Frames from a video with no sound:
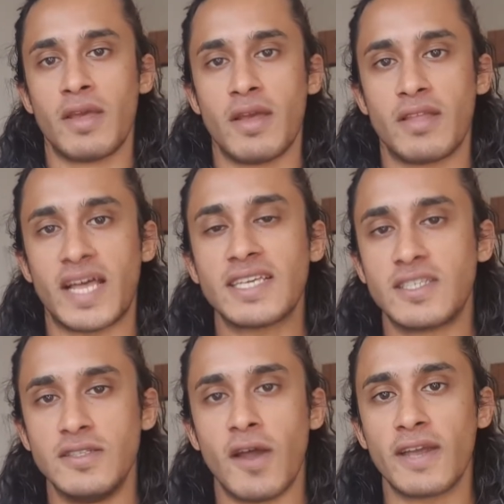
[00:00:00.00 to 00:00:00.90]
that's
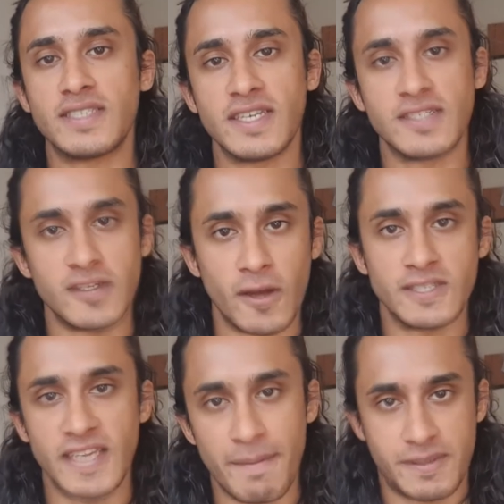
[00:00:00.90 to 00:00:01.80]
90 to
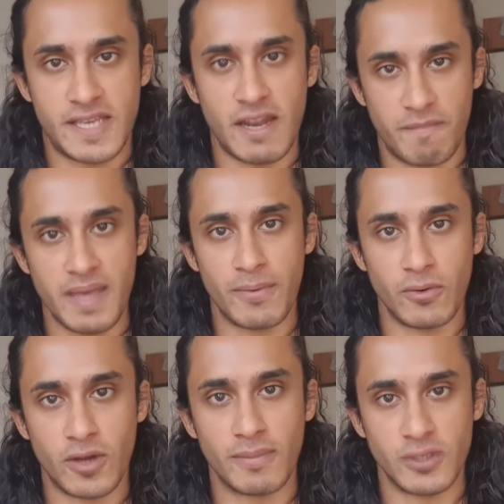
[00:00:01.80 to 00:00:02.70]
98% of people who
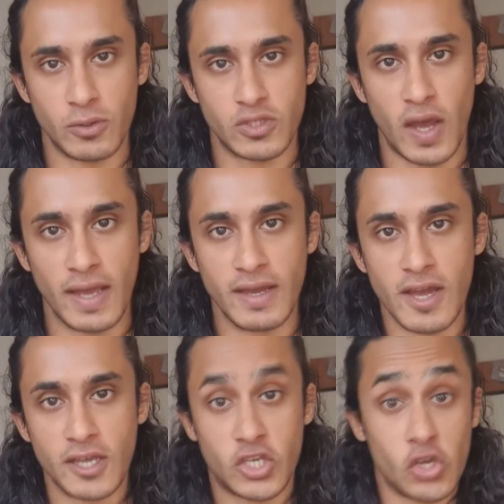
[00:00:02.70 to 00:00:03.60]
come to your site.
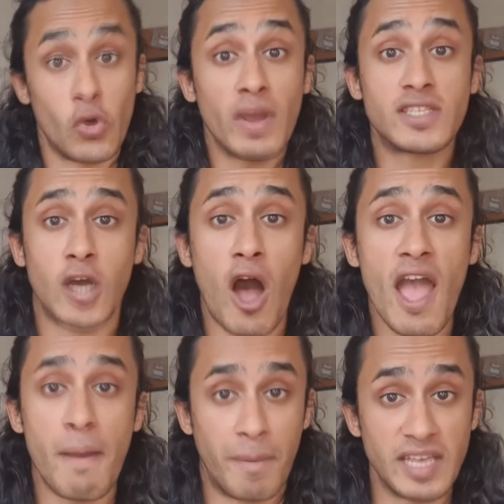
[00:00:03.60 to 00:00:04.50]
So your entire
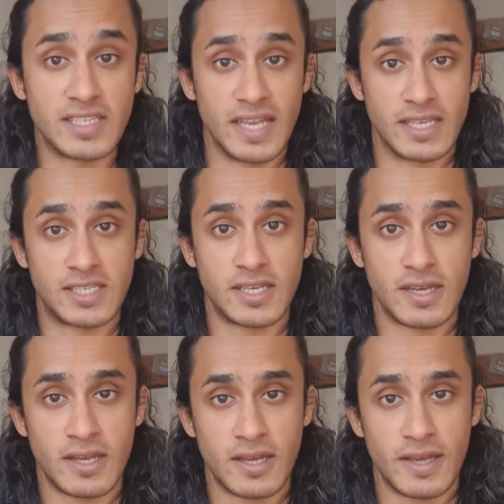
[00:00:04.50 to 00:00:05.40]
business
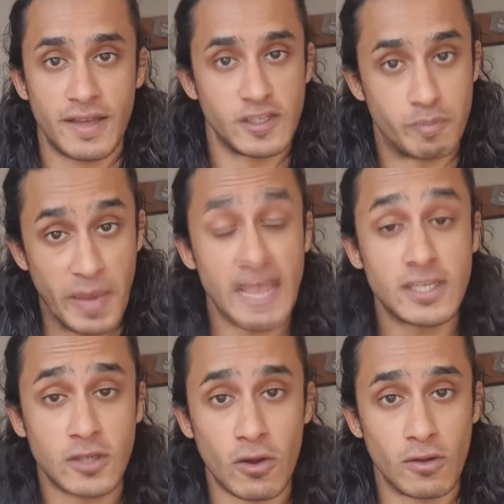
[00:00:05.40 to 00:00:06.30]
is
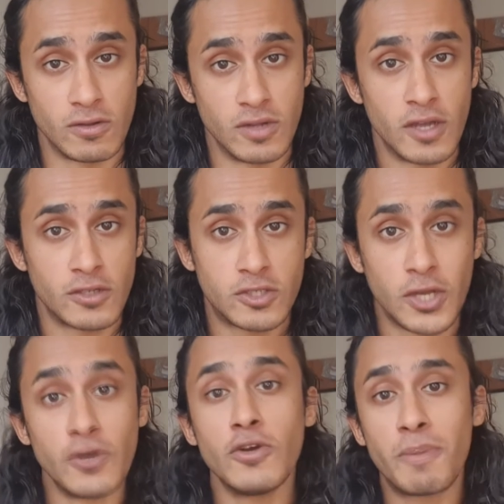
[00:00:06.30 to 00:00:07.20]
based on
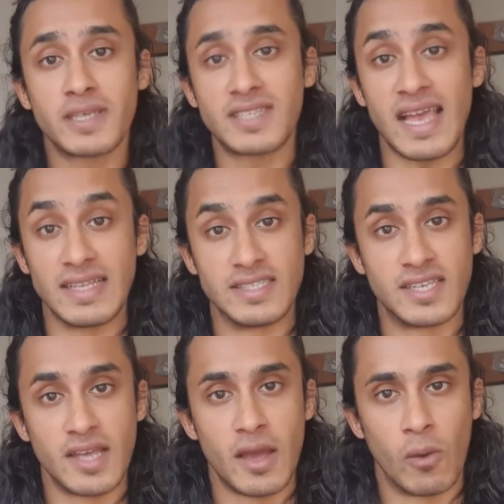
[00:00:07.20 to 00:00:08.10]
2%
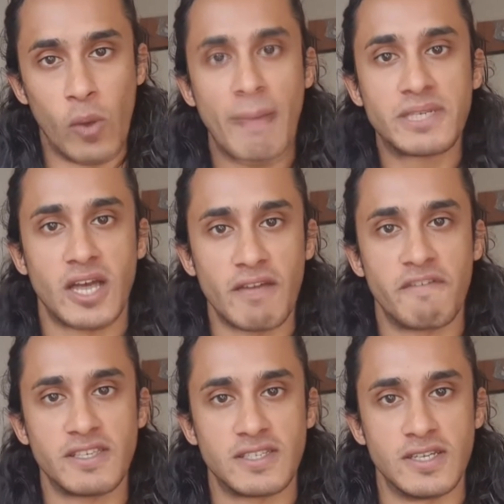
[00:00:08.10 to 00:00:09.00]
website
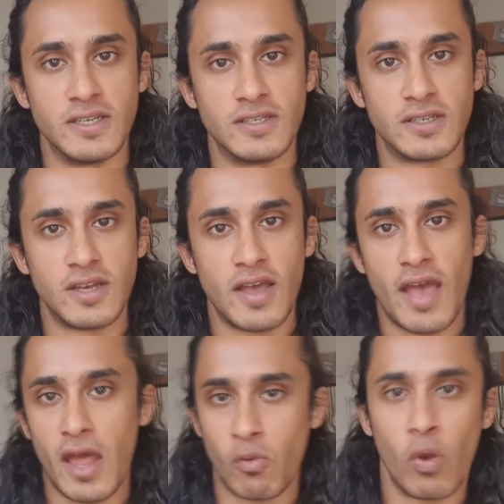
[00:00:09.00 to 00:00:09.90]
visitors
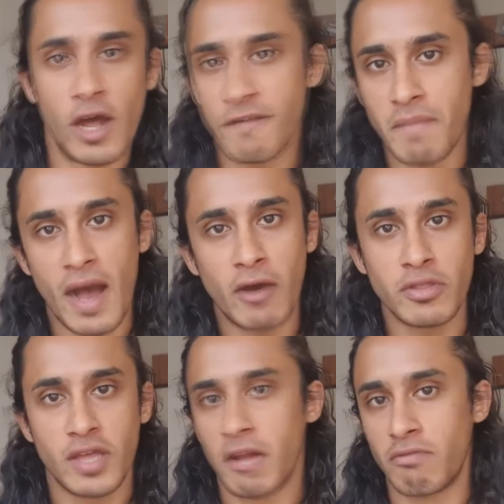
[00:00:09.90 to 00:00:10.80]
and word of mouth
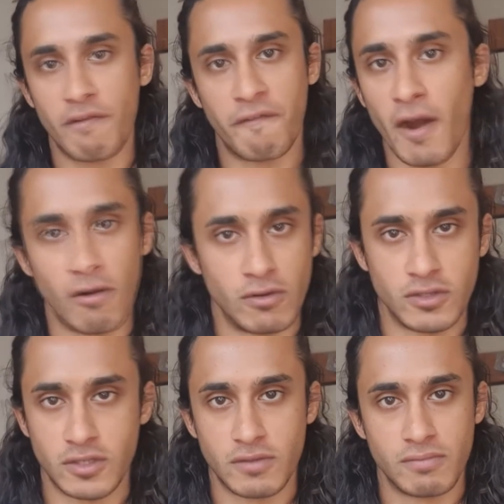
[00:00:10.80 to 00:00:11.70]
and
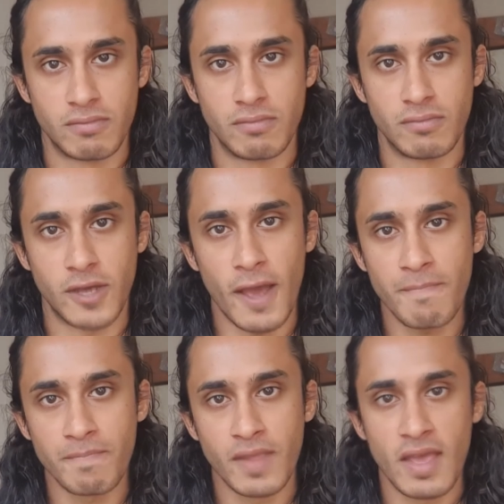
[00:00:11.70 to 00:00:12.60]
referrals, okay?
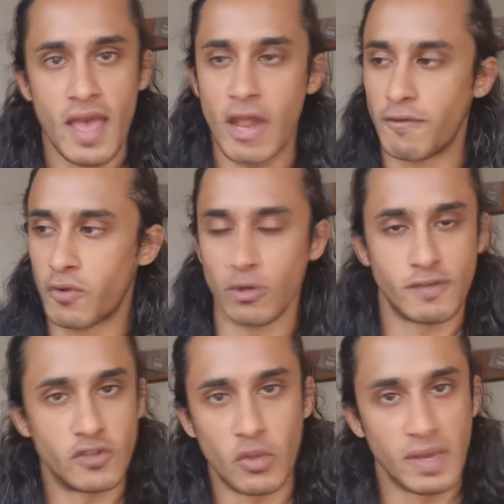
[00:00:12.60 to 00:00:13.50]
And of course, if
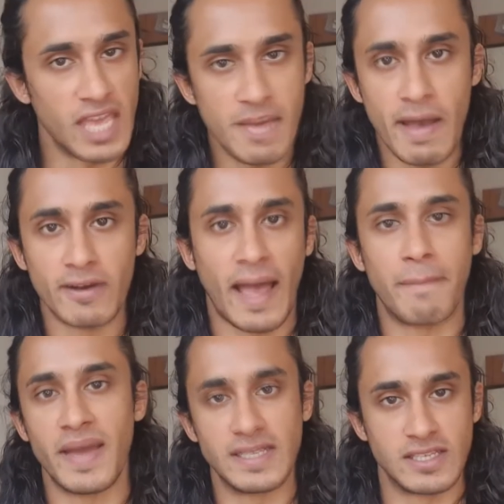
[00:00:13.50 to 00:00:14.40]
you're doing email
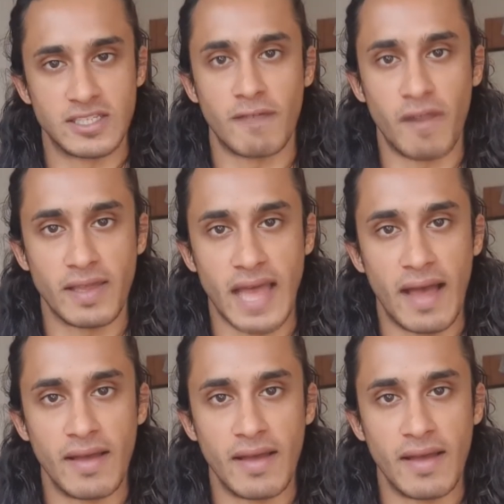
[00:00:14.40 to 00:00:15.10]
campaigns and stuff like that.